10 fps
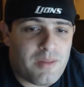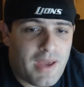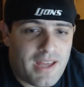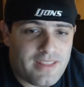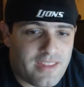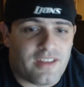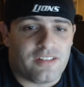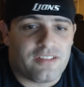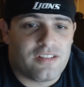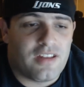many bad
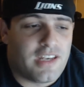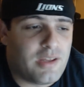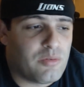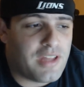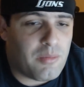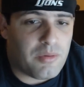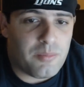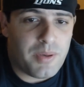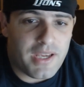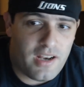things, and he was
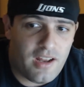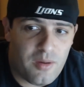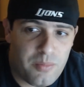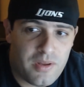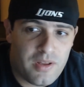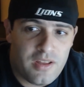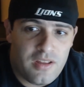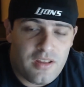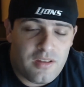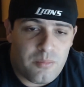able to pick it up
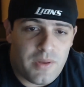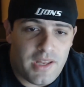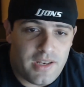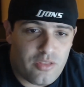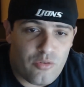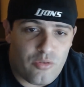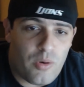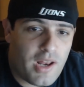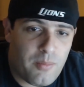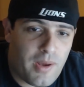and
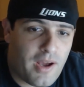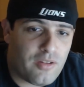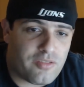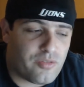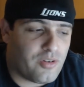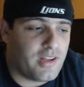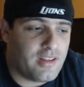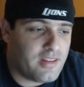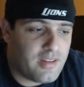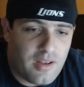throw it out of bounds
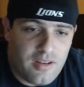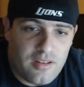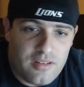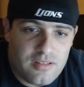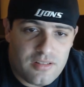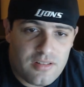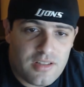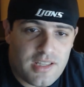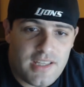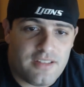for a
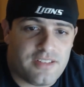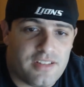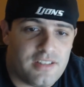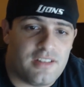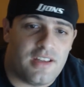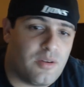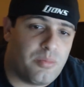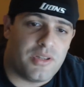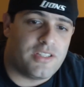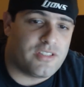easy
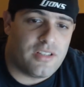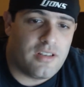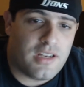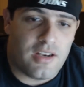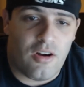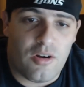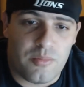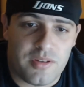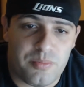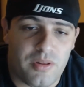incompletion and
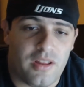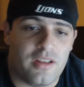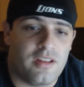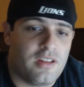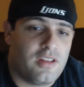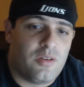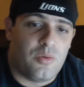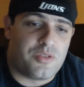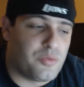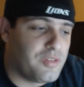harmless play,
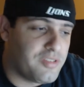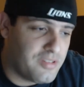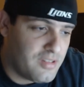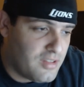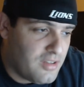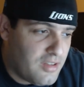which was